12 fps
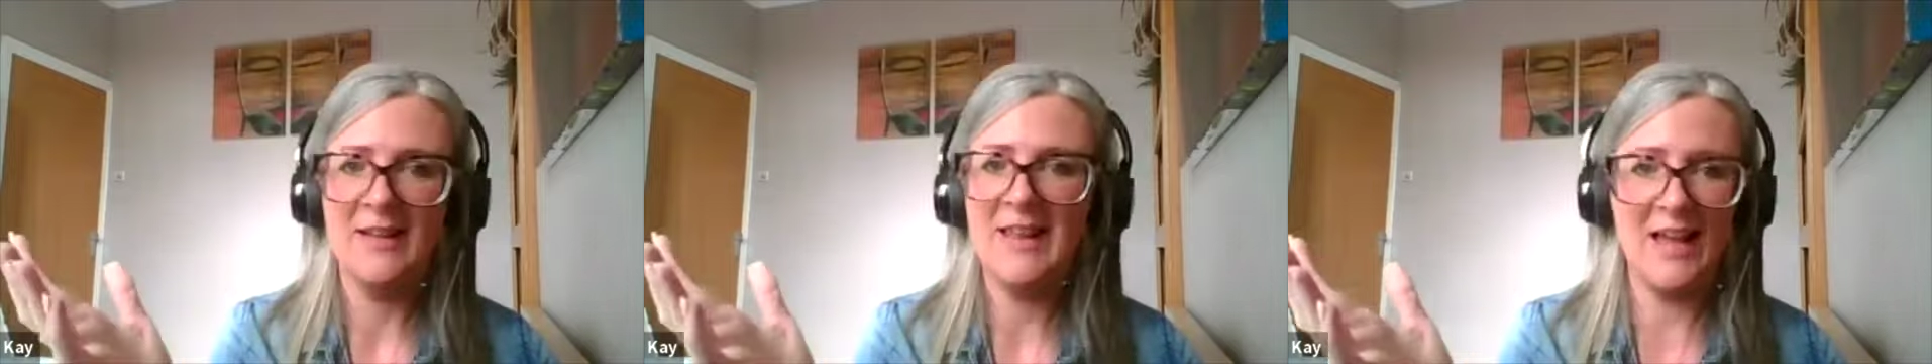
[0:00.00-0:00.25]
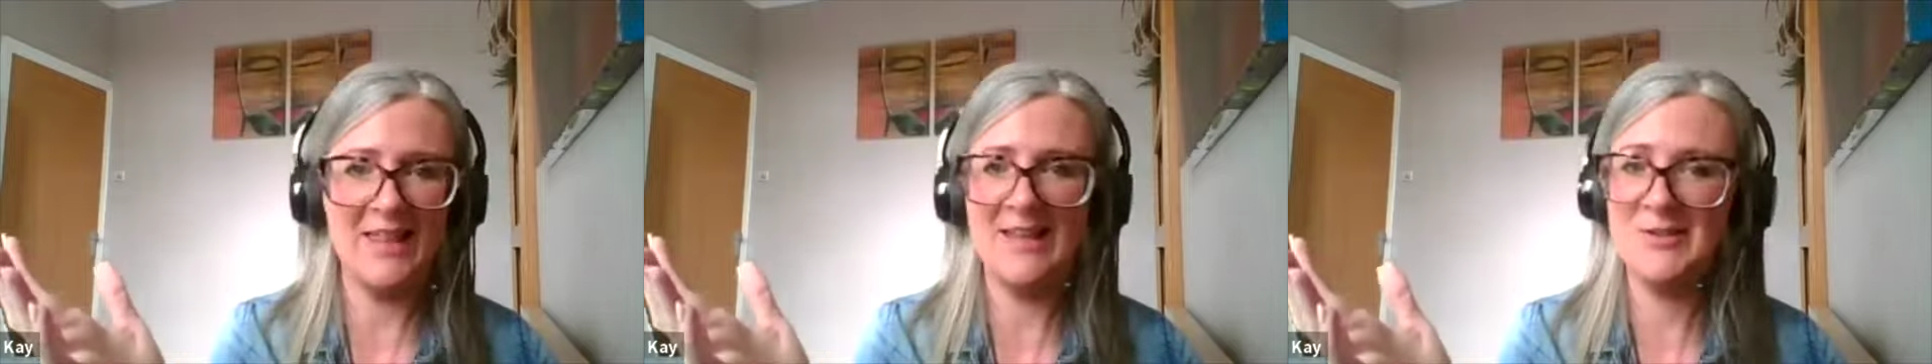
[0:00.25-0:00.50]

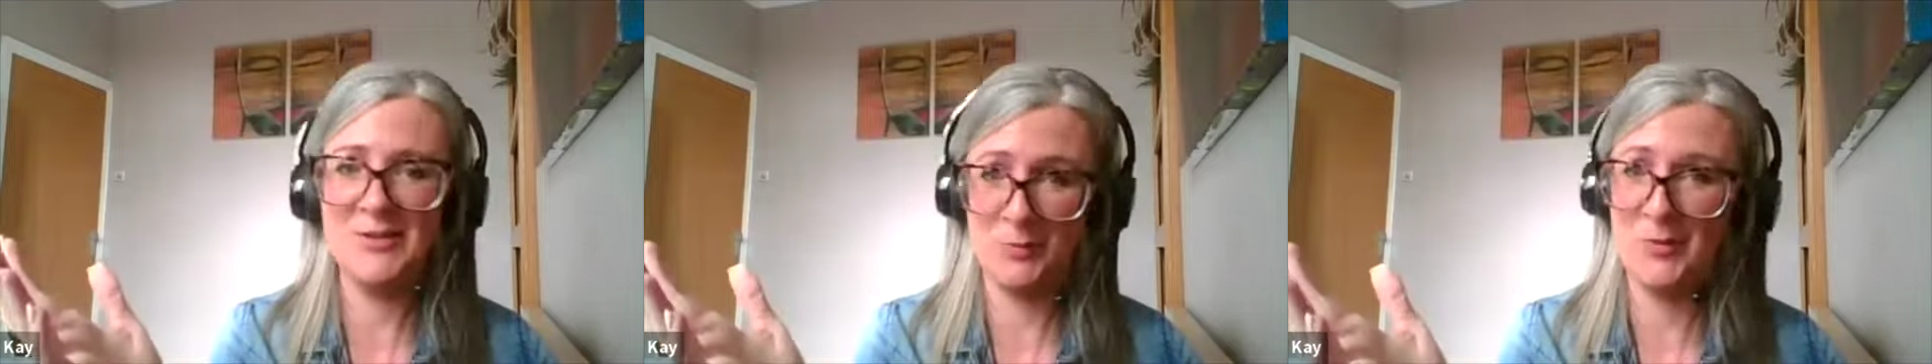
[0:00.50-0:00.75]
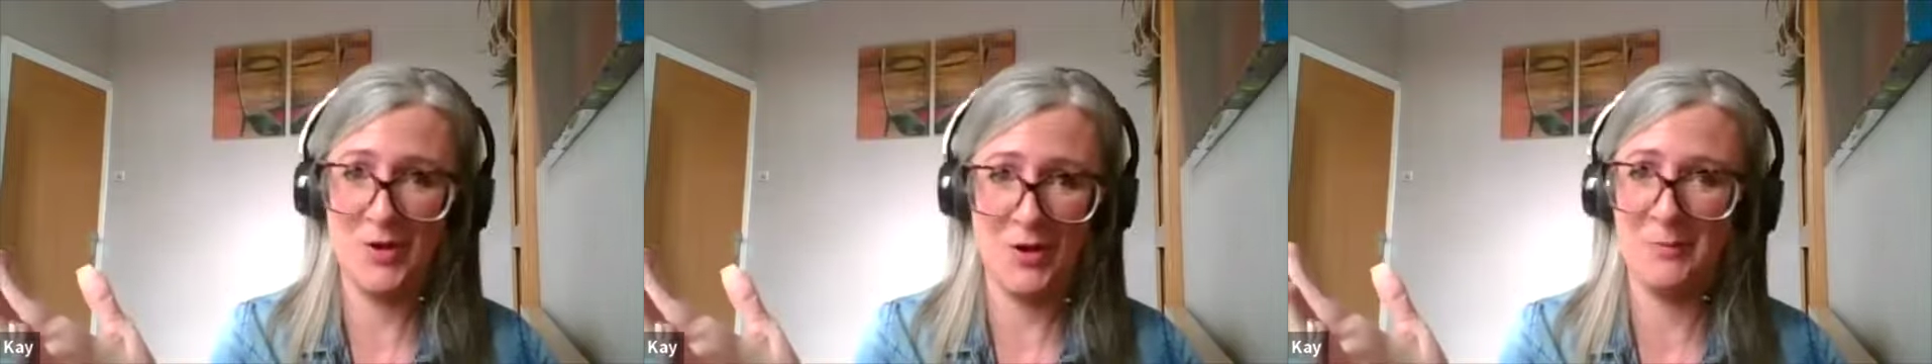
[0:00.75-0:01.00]
like they just
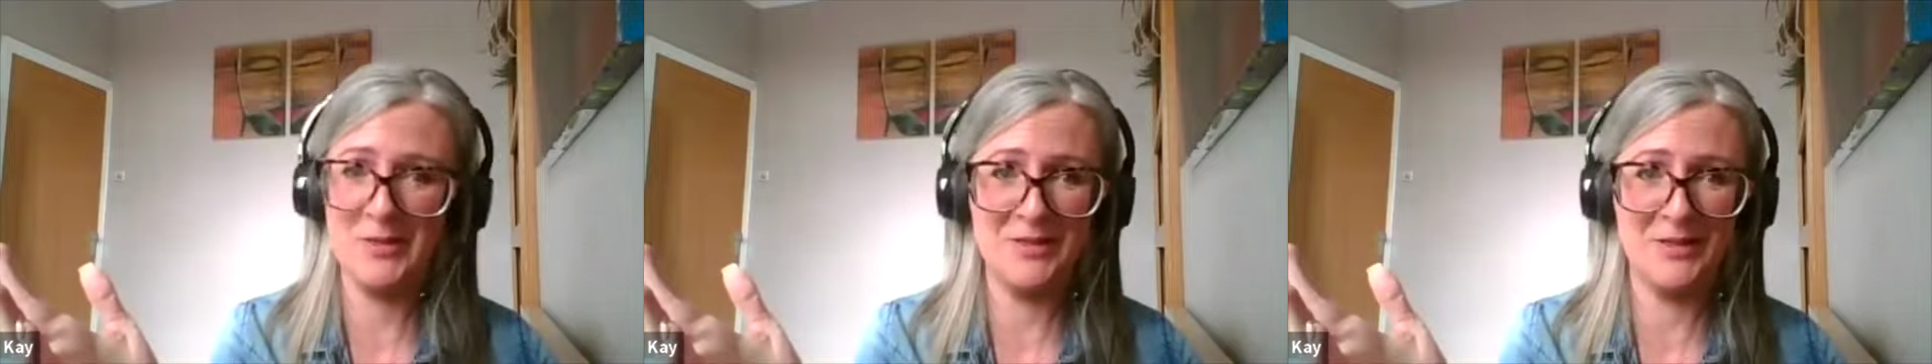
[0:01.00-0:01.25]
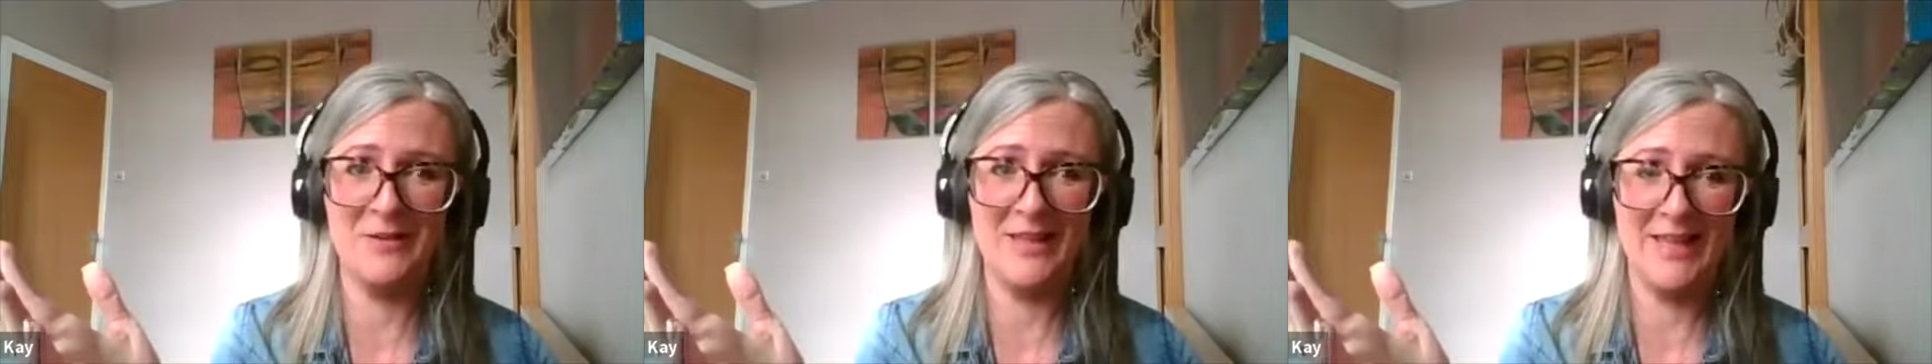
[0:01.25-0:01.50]
would not be
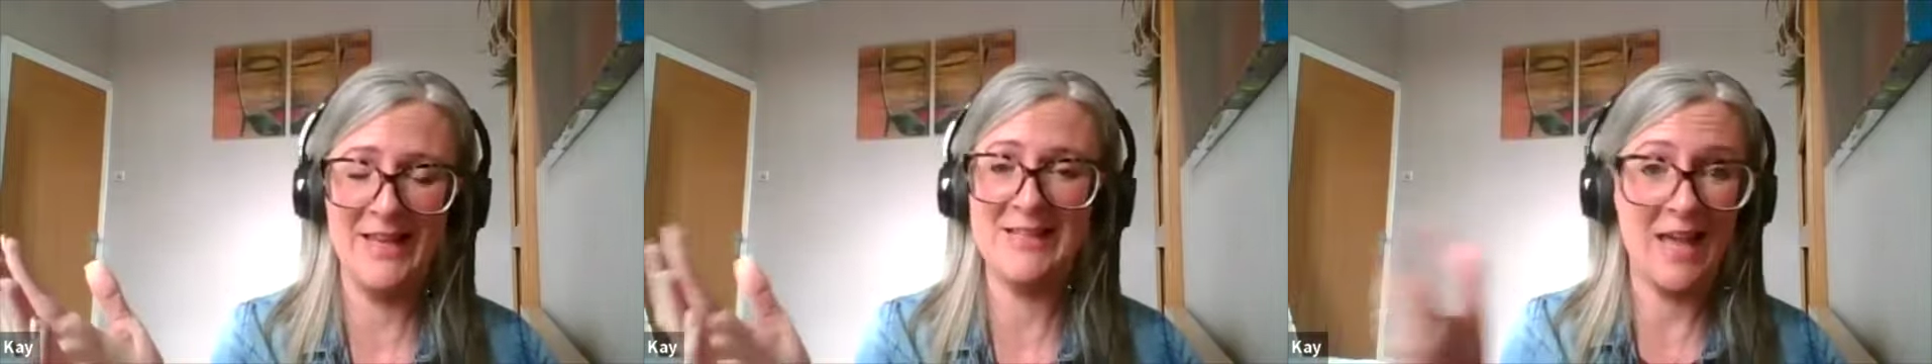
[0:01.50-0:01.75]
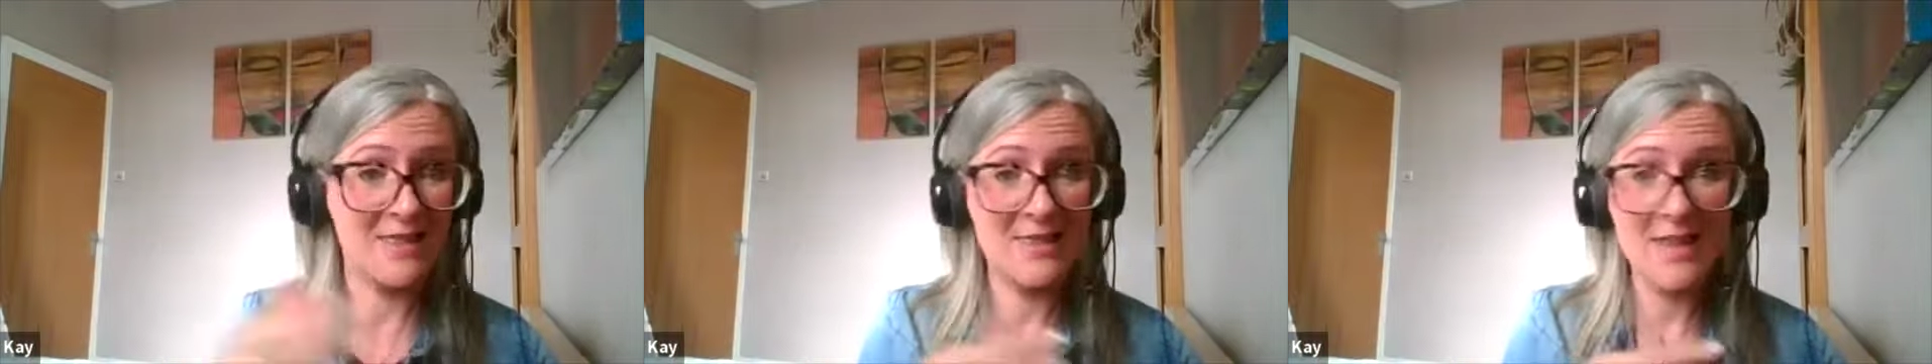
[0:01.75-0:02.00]
doing this,
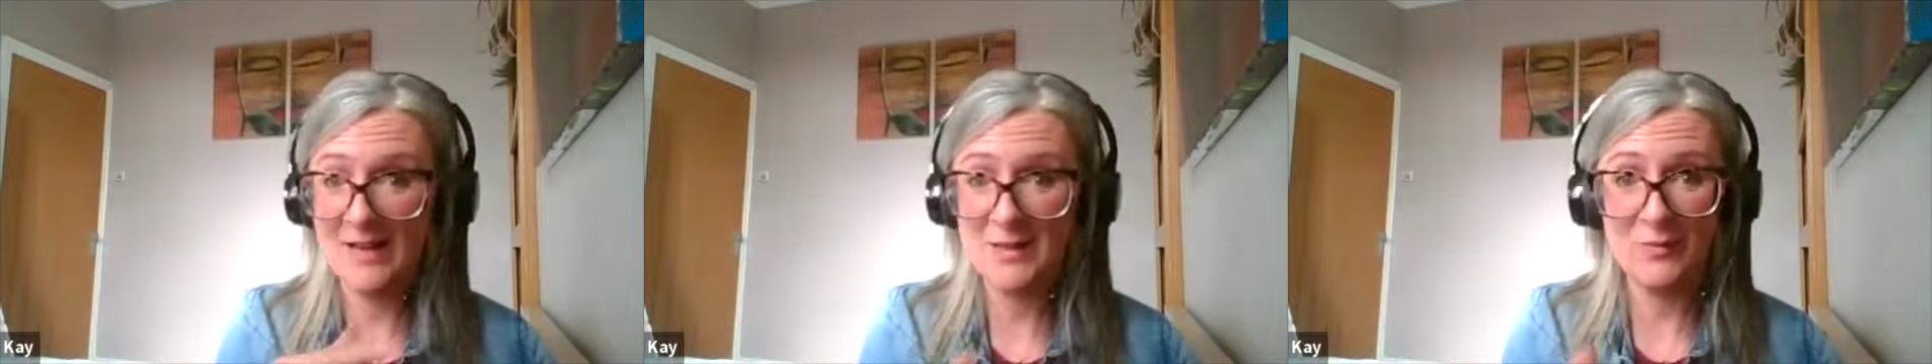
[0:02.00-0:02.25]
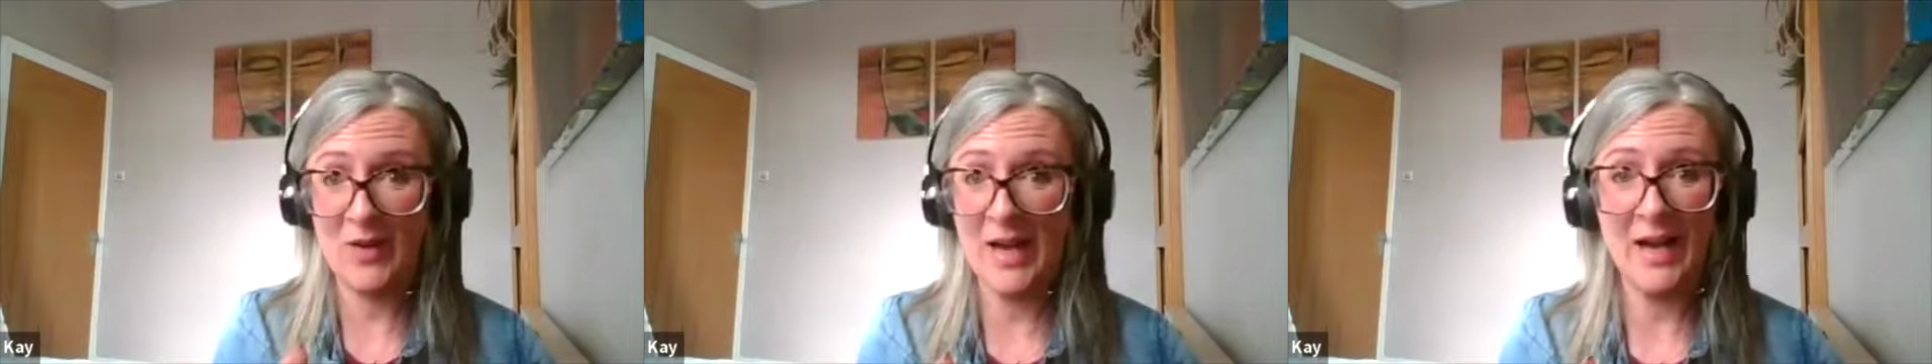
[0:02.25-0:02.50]
and
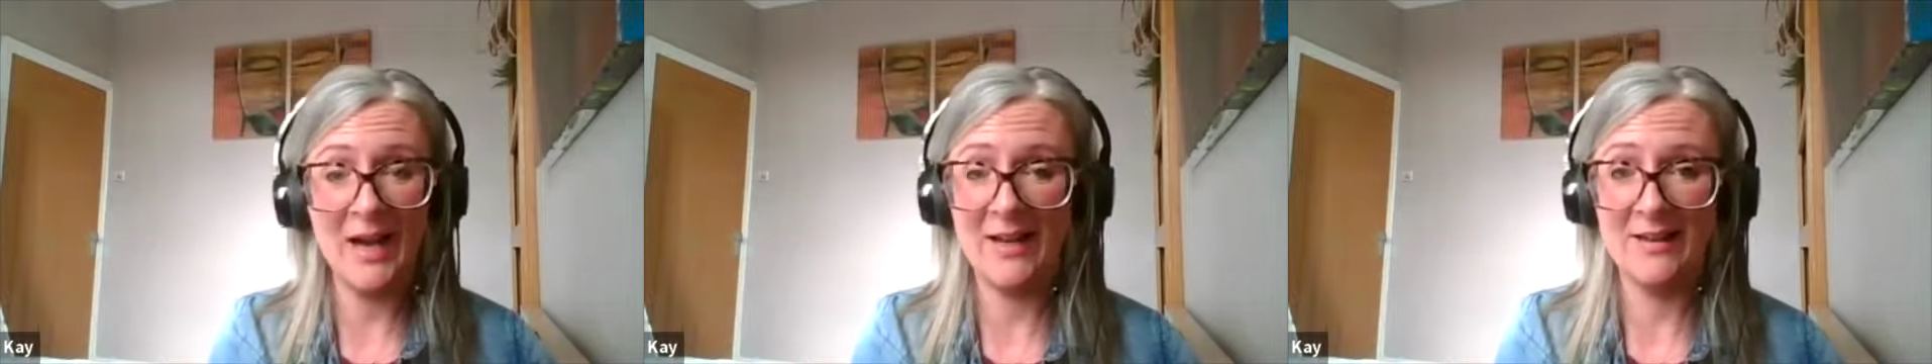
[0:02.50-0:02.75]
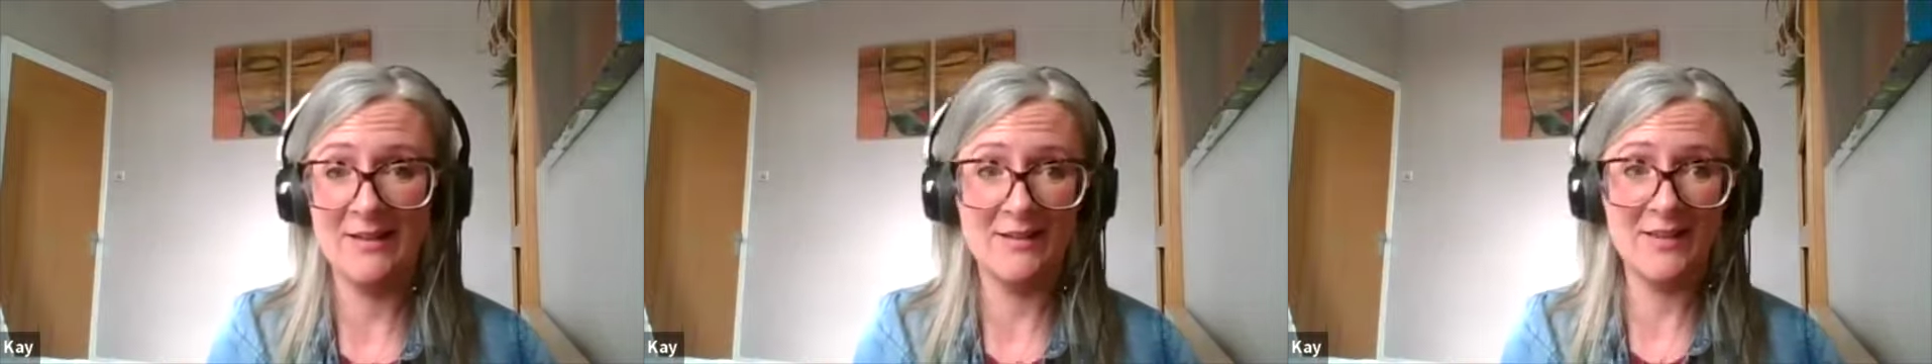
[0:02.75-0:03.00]
that's
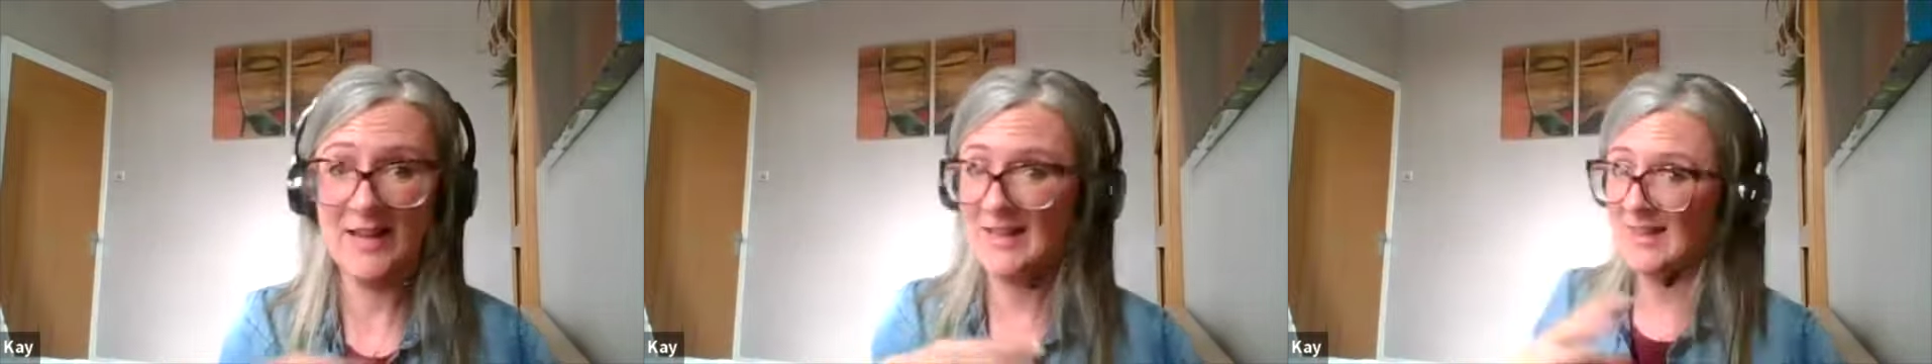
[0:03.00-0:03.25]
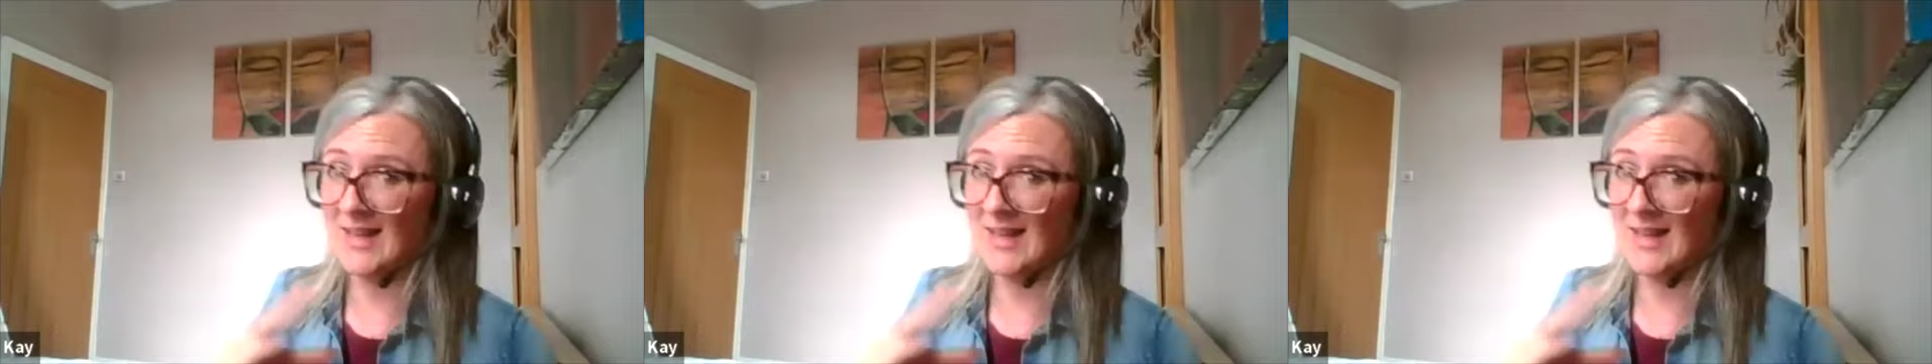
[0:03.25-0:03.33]
fine. Like